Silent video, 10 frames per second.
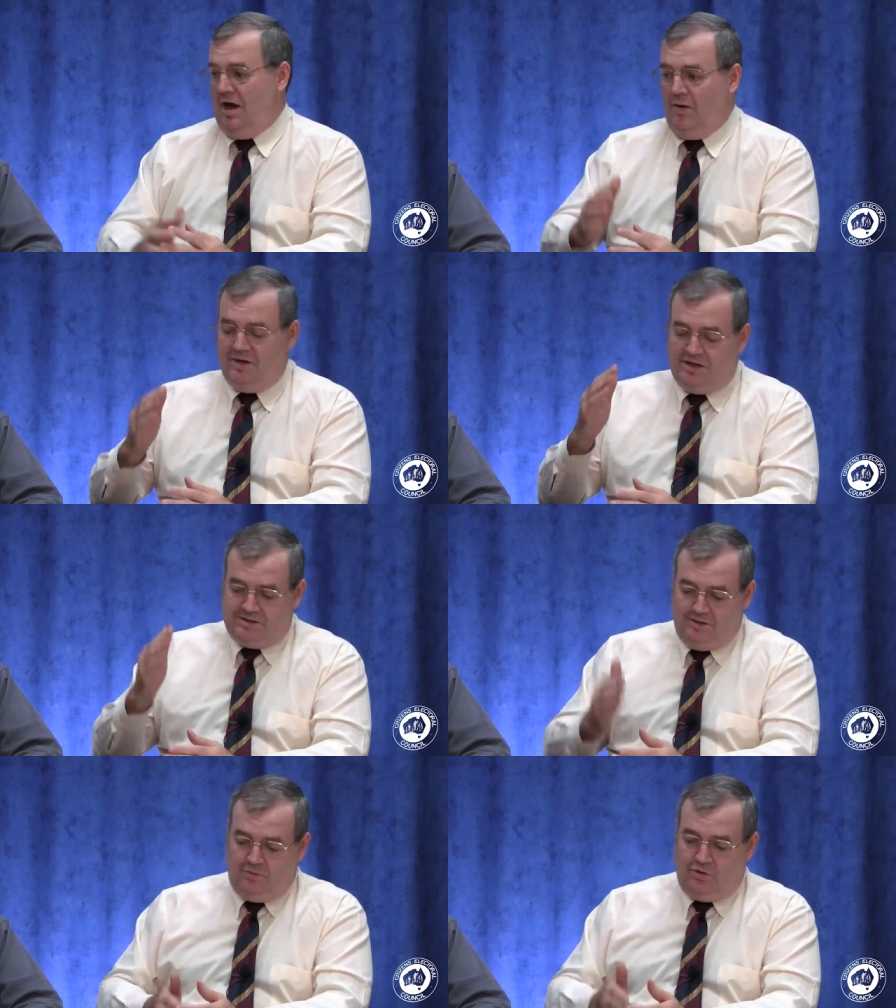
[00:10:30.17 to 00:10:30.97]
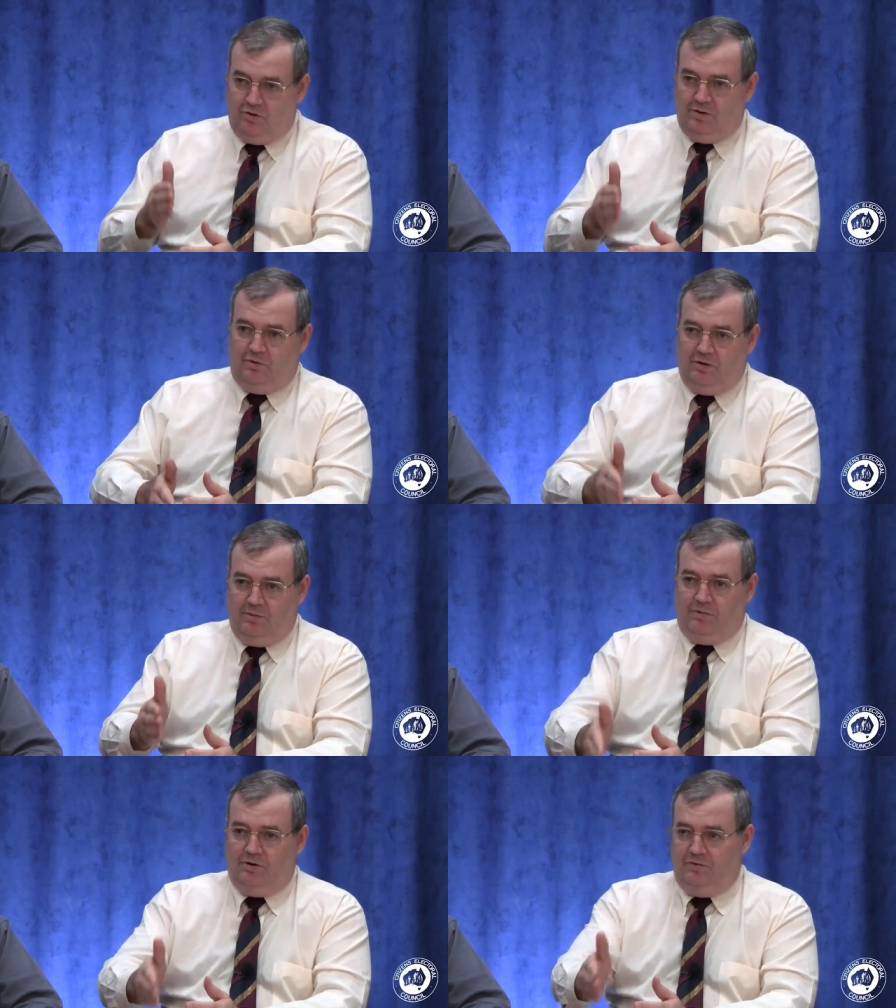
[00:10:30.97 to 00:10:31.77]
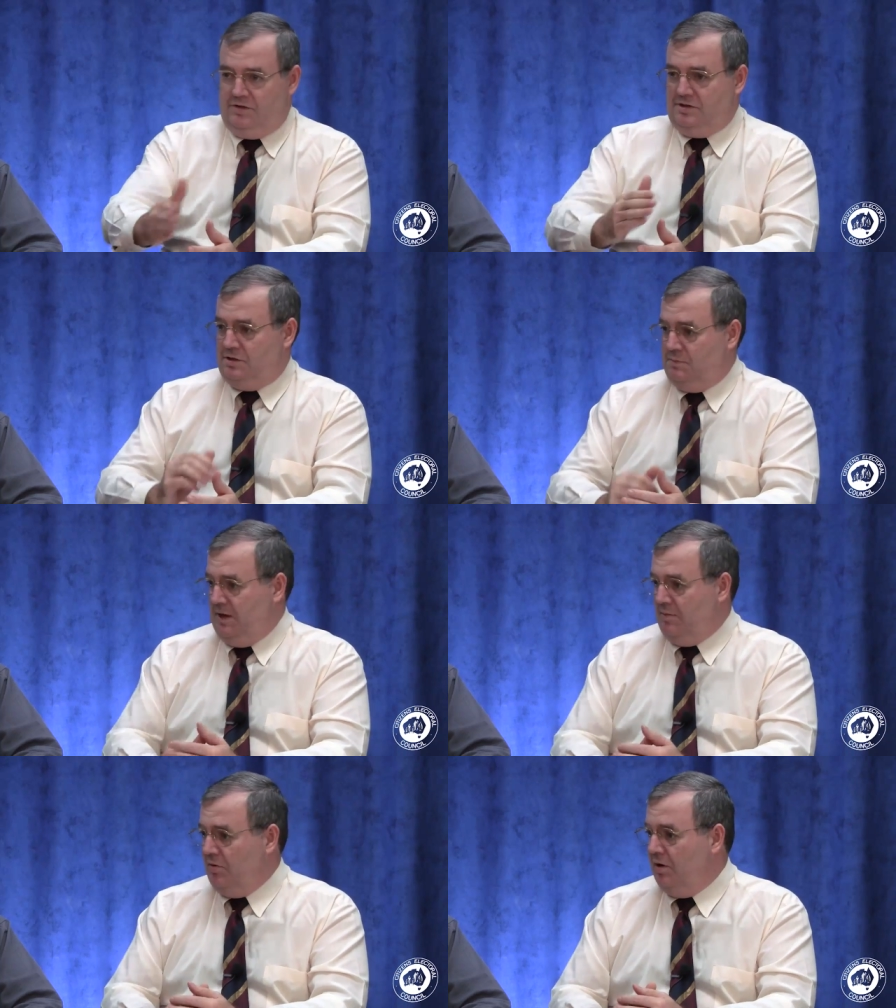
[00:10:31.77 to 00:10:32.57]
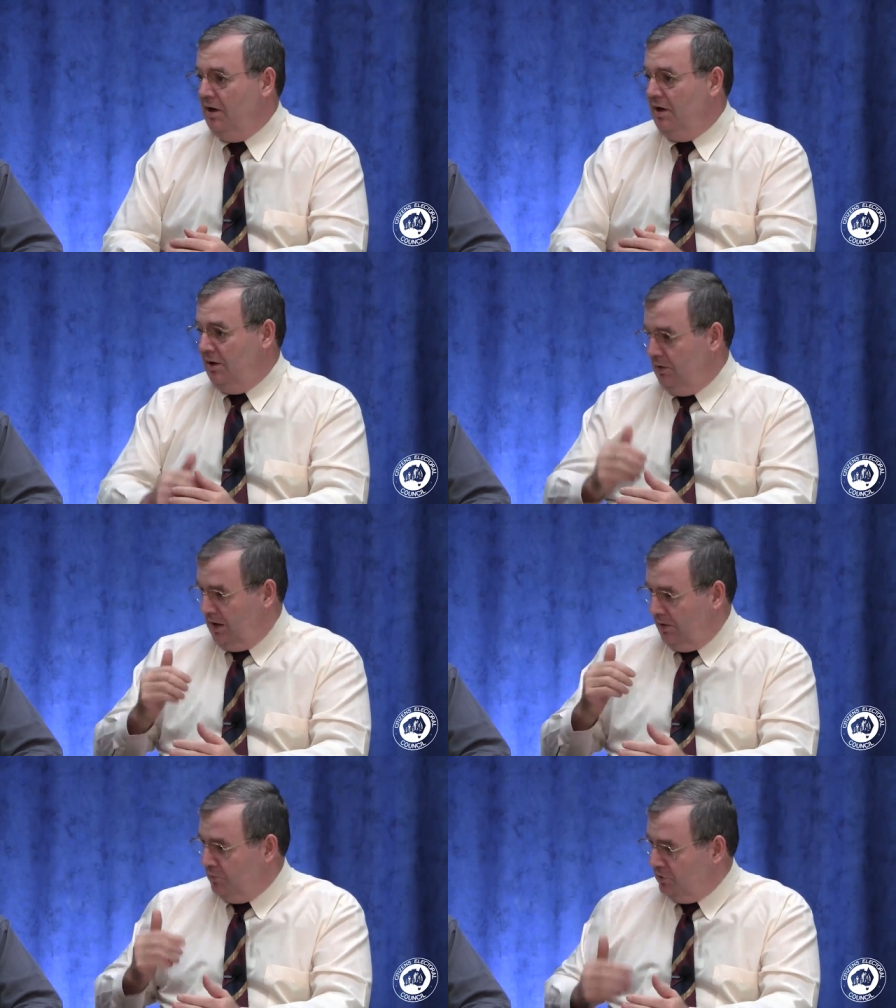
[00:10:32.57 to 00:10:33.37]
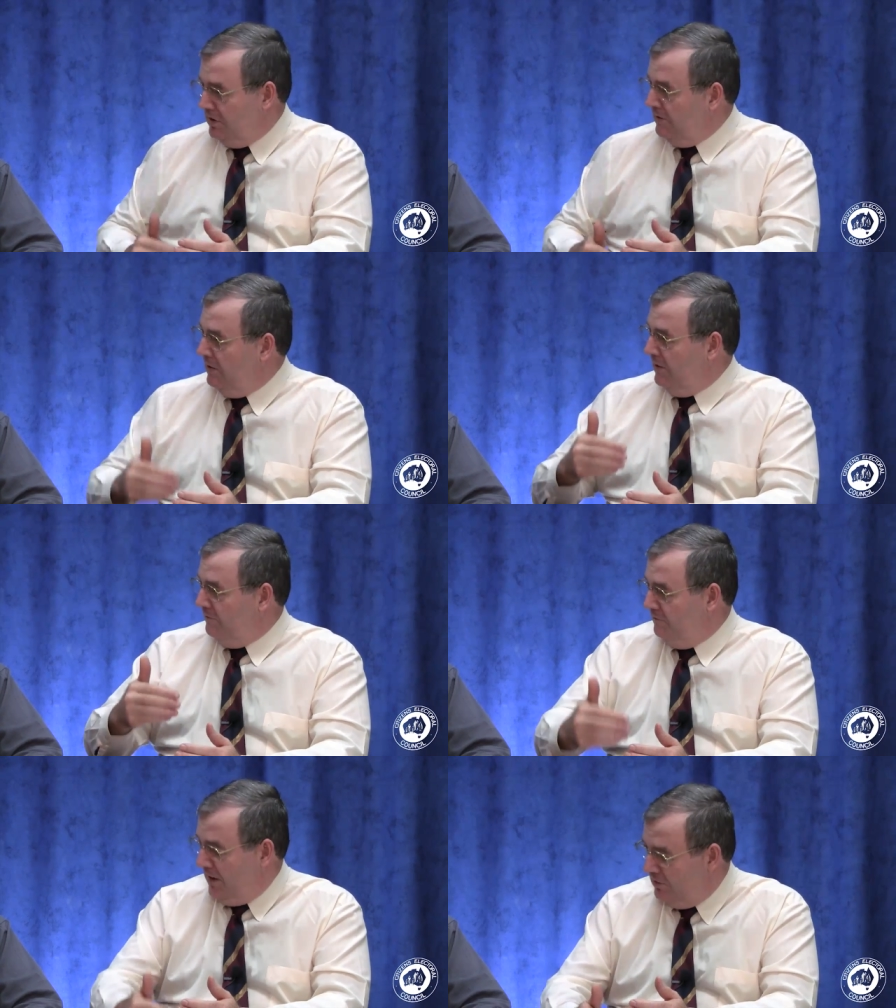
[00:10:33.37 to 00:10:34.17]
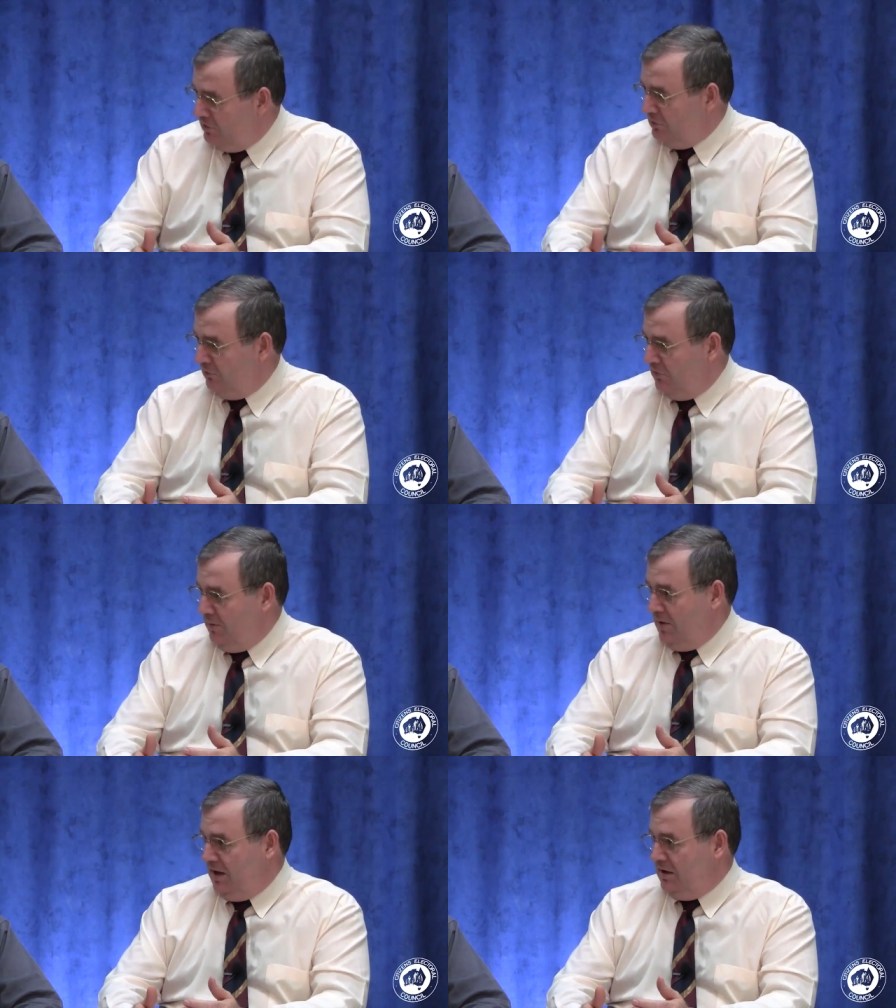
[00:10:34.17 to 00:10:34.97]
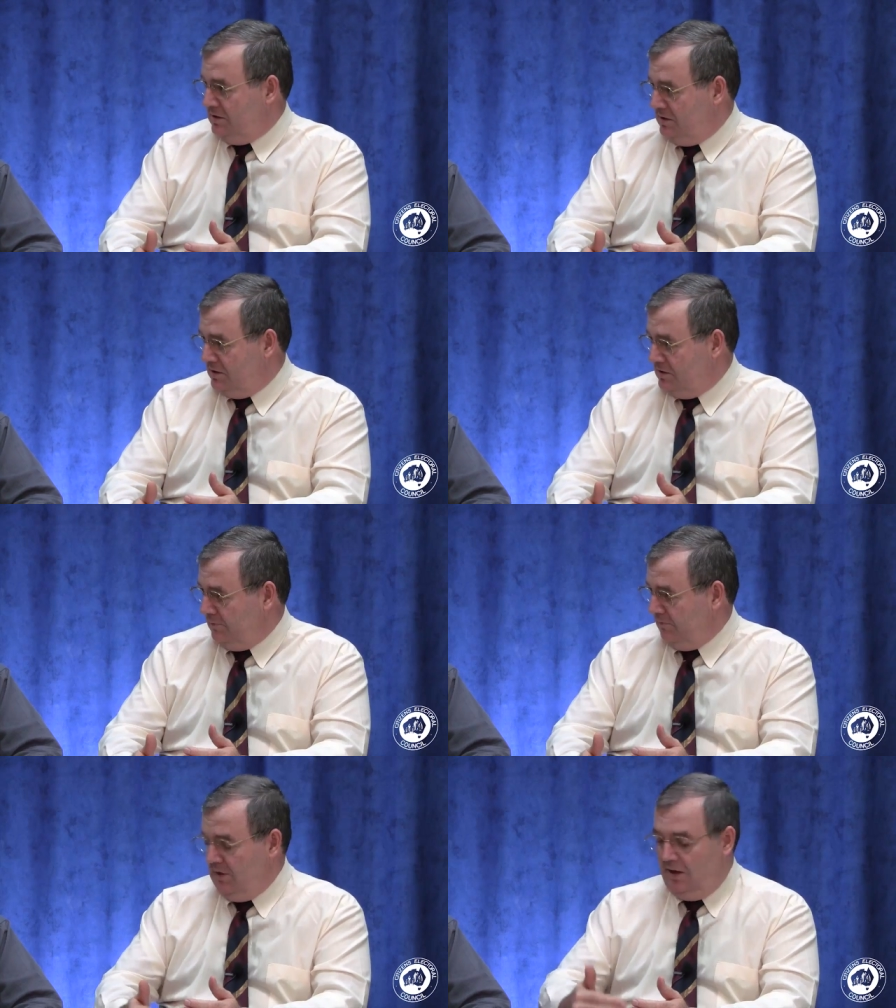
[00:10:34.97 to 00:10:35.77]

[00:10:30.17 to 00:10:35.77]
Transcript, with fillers: And we're going to see more and more and more of this as people, you know, put their faith into a free market system.